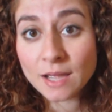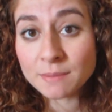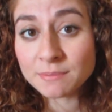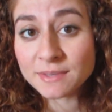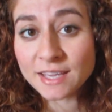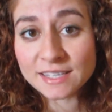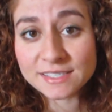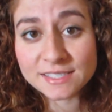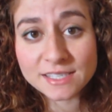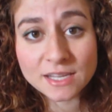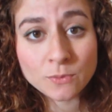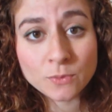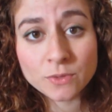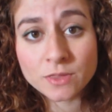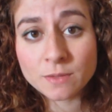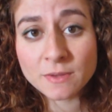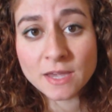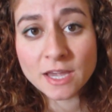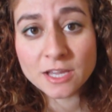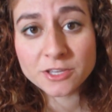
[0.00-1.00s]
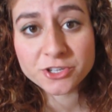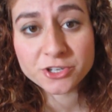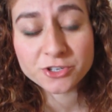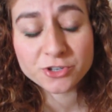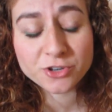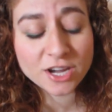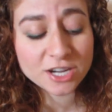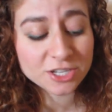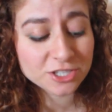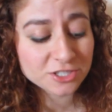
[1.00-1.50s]
I'm guessing with the BH
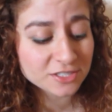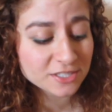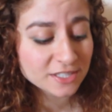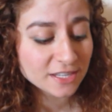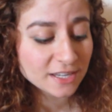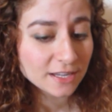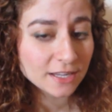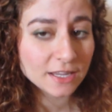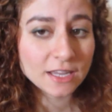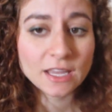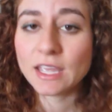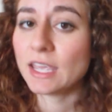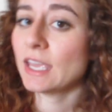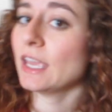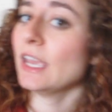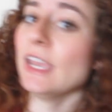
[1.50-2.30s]
contractions thing.